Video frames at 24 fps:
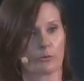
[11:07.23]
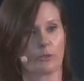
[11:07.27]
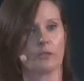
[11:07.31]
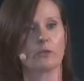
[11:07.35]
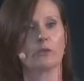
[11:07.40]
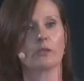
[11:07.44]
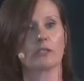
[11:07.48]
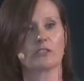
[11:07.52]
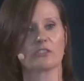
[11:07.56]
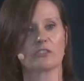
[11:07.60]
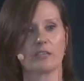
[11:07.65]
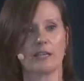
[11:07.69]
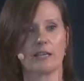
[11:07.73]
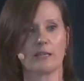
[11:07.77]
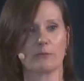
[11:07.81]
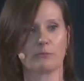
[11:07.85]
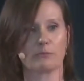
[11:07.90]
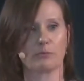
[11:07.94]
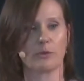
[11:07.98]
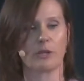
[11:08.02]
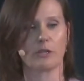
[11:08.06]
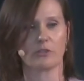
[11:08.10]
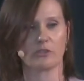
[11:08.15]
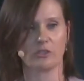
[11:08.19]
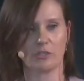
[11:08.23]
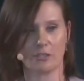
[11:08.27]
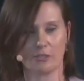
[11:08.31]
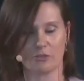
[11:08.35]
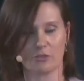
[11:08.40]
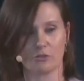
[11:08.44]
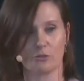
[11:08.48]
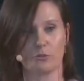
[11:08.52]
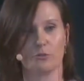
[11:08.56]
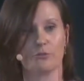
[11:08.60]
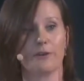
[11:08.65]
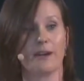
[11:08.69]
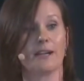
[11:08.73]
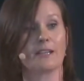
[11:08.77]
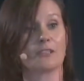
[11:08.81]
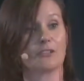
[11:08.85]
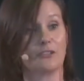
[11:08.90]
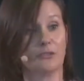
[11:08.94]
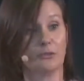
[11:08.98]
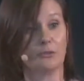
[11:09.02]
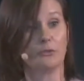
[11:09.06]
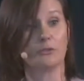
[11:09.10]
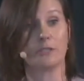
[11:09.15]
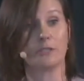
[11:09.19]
real estate projects to find new